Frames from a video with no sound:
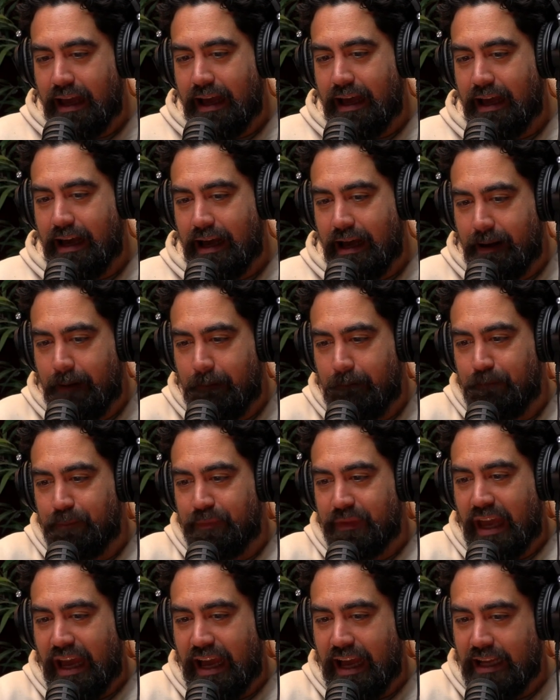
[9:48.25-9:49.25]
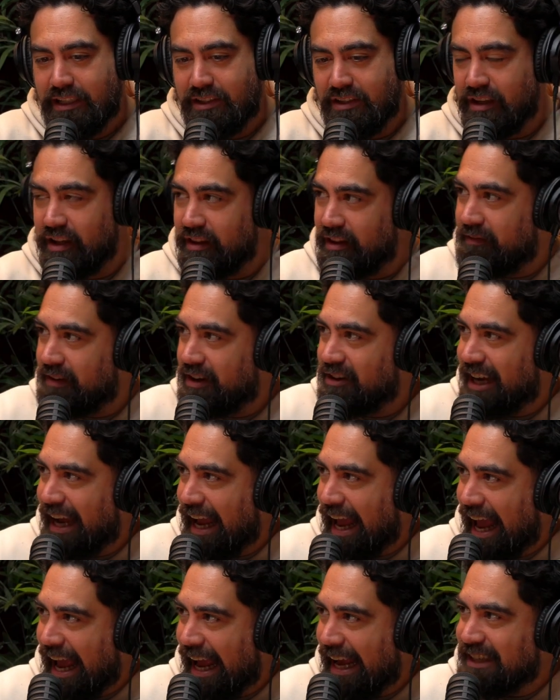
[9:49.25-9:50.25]
And they're
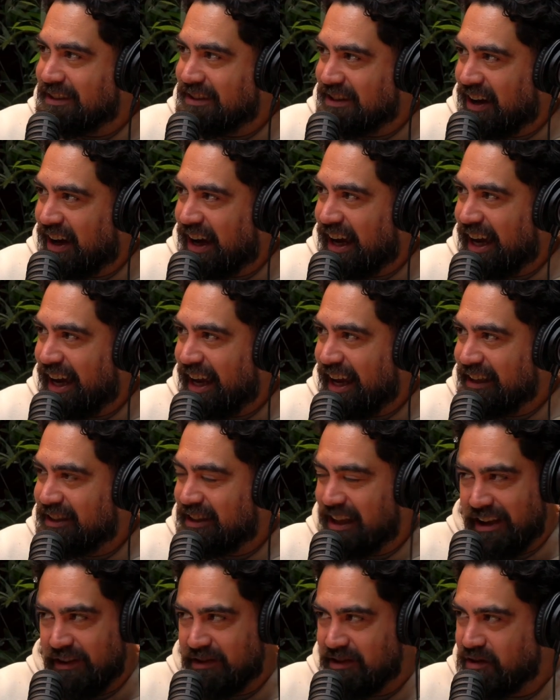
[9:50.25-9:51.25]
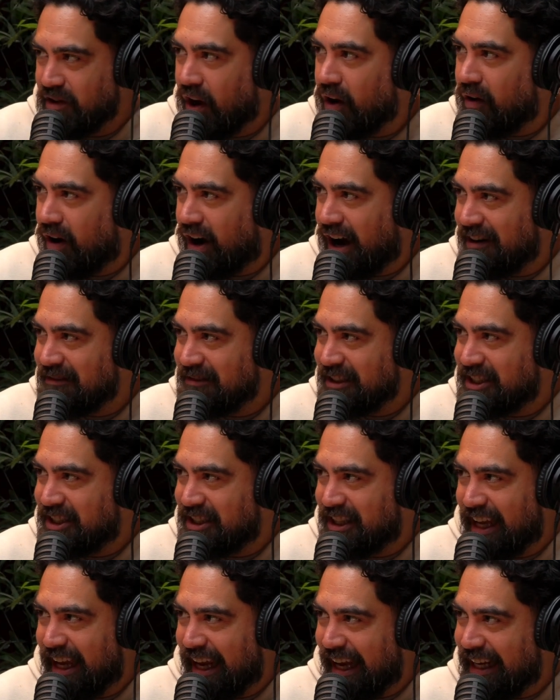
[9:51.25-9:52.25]
very they're so Irish
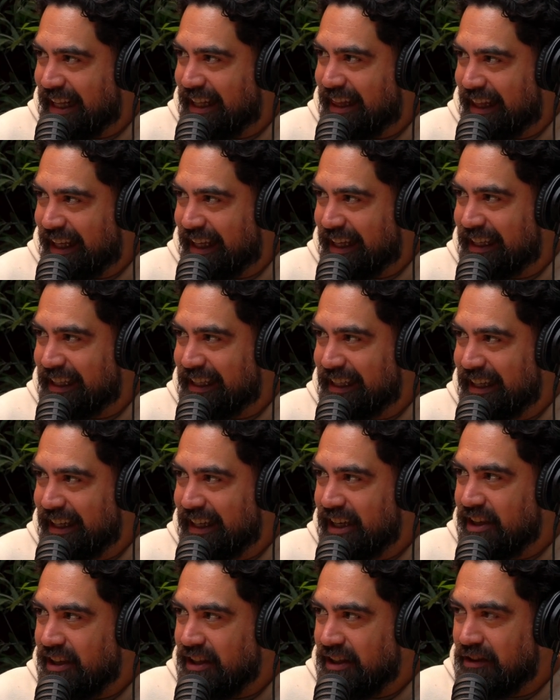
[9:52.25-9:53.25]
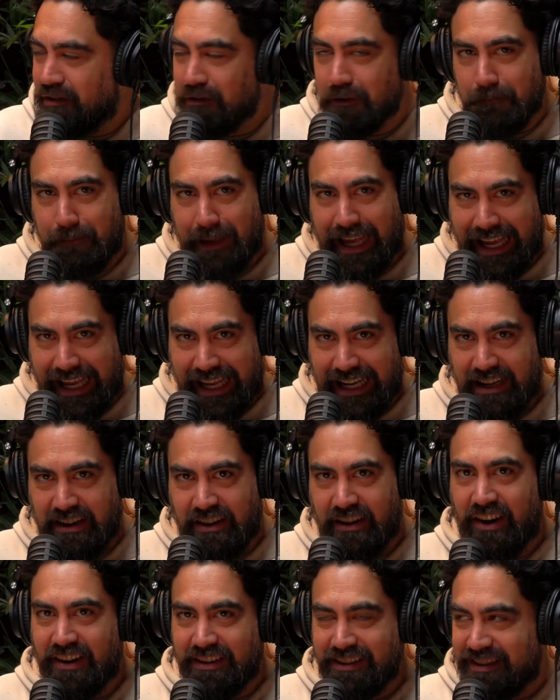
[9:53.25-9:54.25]
that anything European
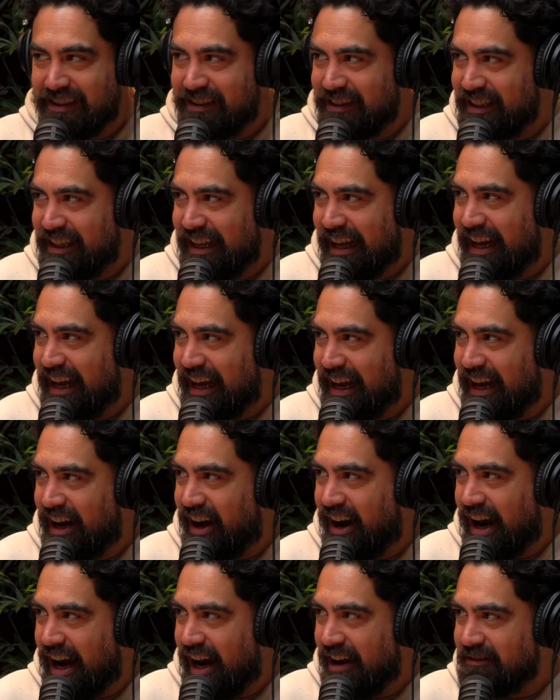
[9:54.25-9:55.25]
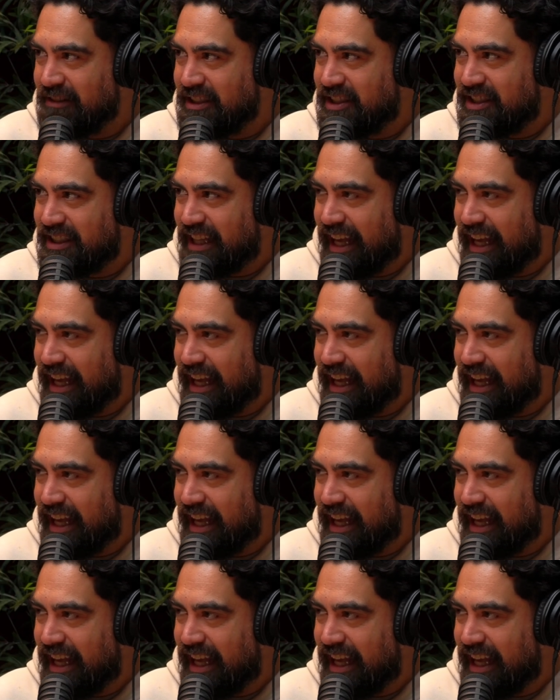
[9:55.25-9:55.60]
not Irish.